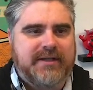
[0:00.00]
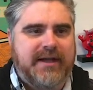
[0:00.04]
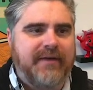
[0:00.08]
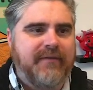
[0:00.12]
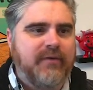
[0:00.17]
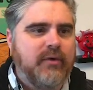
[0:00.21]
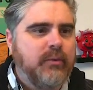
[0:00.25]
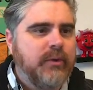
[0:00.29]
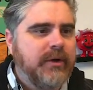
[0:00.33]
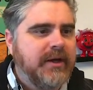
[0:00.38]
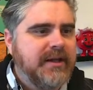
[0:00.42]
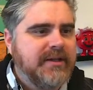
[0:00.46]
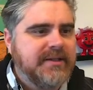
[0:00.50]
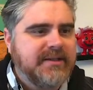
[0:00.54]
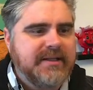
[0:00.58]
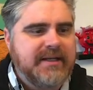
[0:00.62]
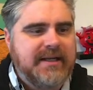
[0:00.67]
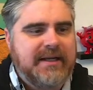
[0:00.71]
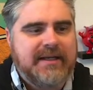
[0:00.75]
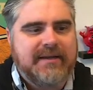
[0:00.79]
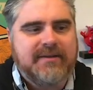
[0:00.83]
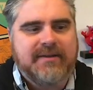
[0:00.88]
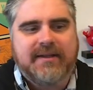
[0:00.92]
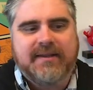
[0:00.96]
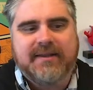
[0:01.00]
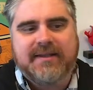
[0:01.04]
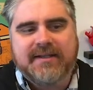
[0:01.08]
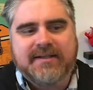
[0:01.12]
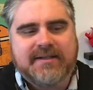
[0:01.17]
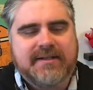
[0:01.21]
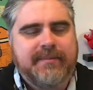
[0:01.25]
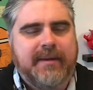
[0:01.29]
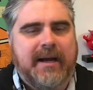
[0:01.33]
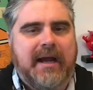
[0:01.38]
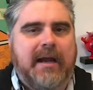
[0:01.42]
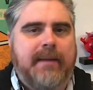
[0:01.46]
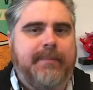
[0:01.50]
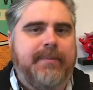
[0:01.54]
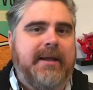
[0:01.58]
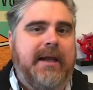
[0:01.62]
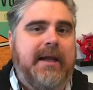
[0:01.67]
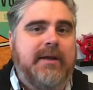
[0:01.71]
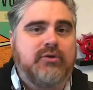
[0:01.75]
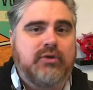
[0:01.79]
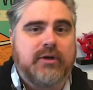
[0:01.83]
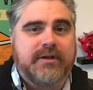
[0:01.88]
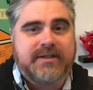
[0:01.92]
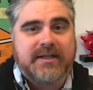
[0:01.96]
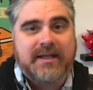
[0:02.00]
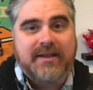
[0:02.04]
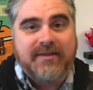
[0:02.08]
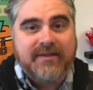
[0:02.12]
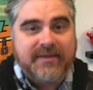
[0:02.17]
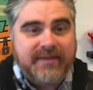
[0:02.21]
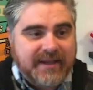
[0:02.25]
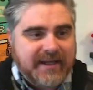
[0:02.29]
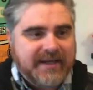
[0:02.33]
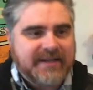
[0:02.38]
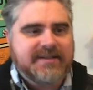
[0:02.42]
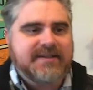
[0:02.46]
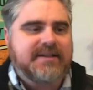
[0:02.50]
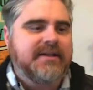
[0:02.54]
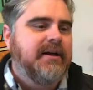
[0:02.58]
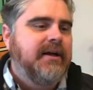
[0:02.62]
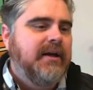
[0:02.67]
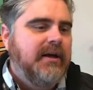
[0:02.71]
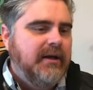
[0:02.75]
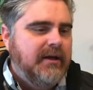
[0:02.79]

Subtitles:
Everyone can see that this is my IP address and this